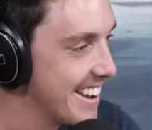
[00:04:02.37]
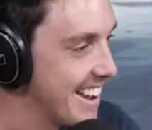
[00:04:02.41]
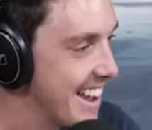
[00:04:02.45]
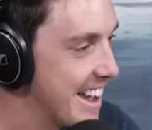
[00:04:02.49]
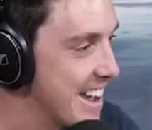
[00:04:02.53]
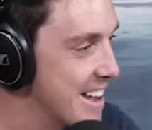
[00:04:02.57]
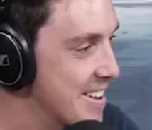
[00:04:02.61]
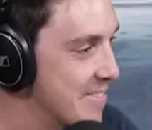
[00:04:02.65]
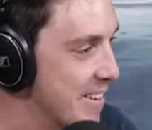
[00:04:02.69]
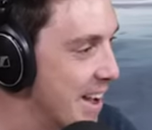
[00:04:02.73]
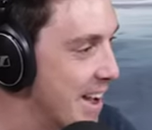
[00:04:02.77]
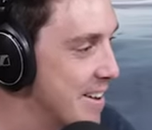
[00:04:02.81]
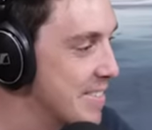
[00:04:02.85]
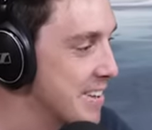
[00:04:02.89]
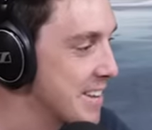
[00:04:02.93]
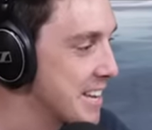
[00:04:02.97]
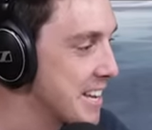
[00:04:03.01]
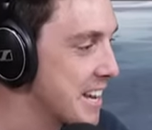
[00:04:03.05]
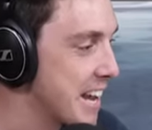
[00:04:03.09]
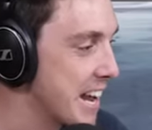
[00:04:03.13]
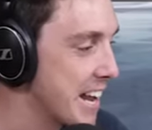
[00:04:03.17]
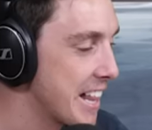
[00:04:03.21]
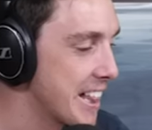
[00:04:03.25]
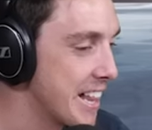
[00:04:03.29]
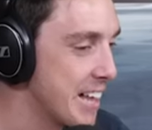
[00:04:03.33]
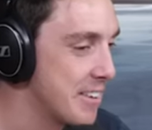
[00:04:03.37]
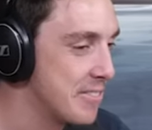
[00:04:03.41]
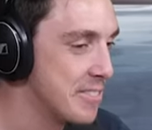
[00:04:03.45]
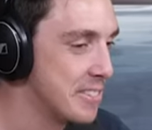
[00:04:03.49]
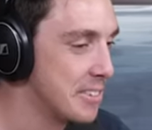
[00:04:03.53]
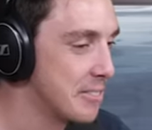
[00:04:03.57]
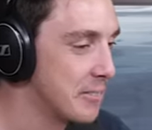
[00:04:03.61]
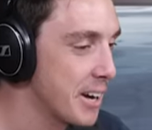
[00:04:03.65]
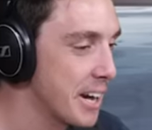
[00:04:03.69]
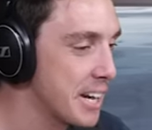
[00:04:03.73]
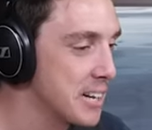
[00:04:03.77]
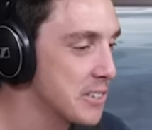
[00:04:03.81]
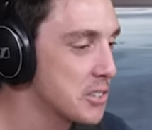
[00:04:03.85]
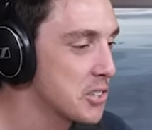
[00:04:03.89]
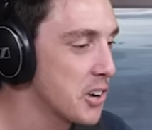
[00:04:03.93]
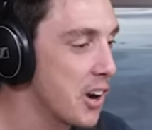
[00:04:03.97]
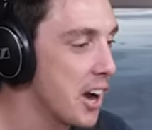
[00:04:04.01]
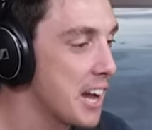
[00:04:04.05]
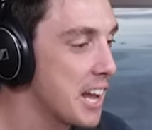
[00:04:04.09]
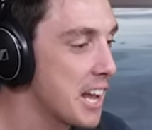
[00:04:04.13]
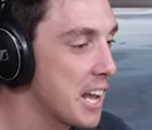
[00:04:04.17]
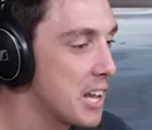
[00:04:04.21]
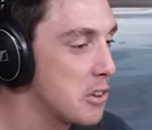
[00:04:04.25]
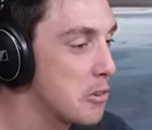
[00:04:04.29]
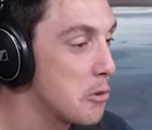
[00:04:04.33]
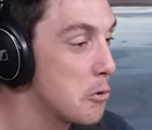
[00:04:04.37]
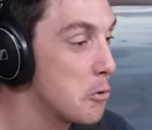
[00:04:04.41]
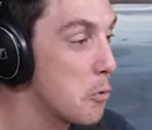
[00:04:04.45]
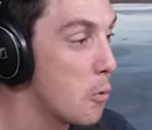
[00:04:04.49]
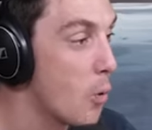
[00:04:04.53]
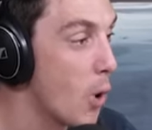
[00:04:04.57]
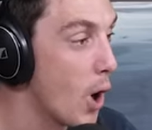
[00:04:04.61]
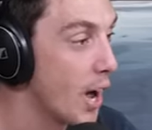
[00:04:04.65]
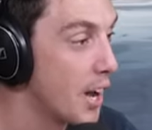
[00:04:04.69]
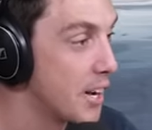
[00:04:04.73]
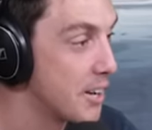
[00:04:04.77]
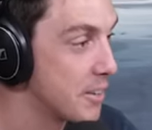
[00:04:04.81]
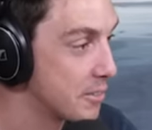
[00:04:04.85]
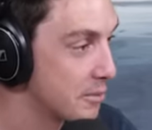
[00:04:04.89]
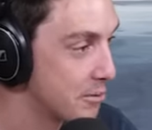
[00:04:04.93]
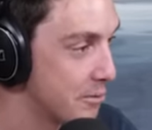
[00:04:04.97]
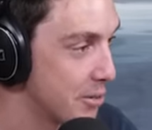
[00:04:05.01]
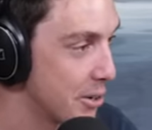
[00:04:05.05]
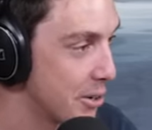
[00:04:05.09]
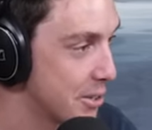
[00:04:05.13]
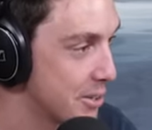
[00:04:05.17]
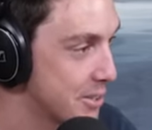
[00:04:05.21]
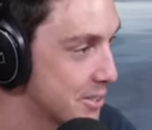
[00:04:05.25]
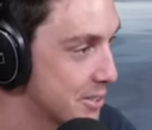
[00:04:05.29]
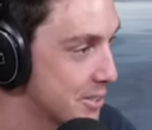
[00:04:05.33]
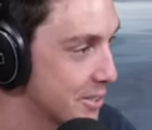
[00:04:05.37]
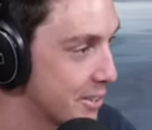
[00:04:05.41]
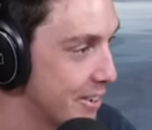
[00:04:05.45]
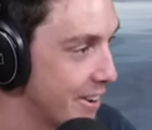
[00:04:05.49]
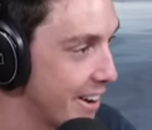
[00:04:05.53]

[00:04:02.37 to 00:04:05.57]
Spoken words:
Yeah, maybe you can get 11. We're going to try and get you one first, all